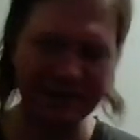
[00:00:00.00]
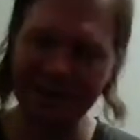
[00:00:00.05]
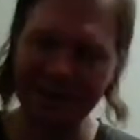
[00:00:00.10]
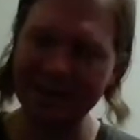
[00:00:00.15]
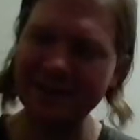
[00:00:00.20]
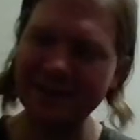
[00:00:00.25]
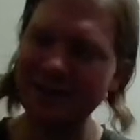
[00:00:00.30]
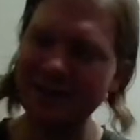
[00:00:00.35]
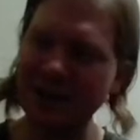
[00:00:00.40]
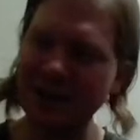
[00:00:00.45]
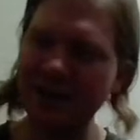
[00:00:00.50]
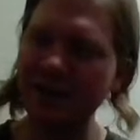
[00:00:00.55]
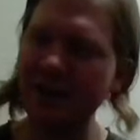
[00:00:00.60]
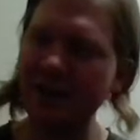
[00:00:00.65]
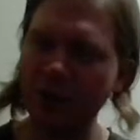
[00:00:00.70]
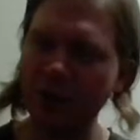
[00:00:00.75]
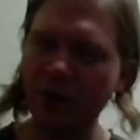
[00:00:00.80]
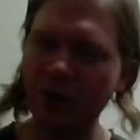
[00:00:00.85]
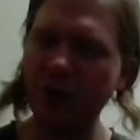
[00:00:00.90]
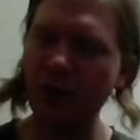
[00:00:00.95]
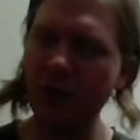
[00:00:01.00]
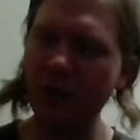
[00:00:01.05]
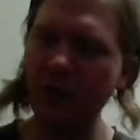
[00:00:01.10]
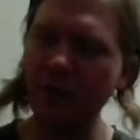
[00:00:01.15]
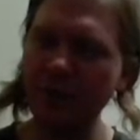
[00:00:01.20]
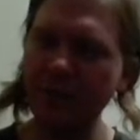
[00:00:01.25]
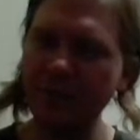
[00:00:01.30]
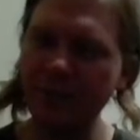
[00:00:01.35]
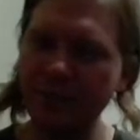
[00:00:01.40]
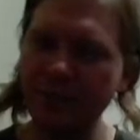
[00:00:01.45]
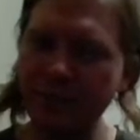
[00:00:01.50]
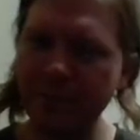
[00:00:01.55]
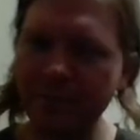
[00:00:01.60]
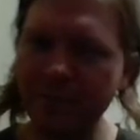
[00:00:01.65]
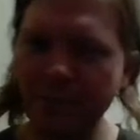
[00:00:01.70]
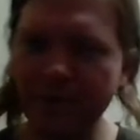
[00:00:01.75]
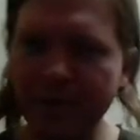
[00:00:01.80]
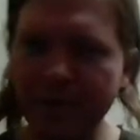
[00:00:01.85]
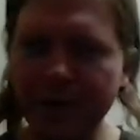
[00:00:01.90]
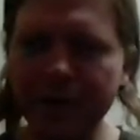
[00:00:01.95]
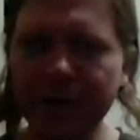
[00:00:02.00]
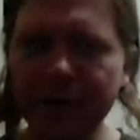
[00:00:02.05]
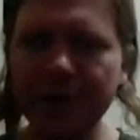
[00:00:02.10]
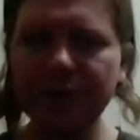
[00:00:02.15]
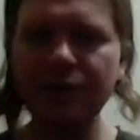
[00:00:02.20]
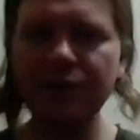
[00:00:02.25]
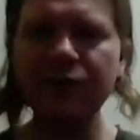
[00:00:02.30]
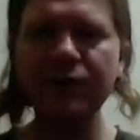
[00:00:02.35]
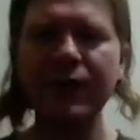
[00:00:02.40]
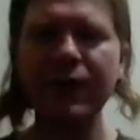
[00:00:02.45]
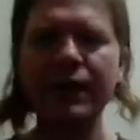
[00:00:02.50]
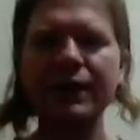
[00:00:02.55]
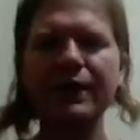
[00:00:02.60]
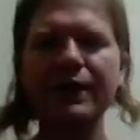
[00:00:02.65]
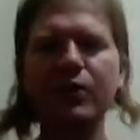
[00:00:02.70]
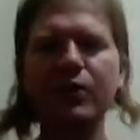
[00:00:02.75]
and does not clear the board. Finally here,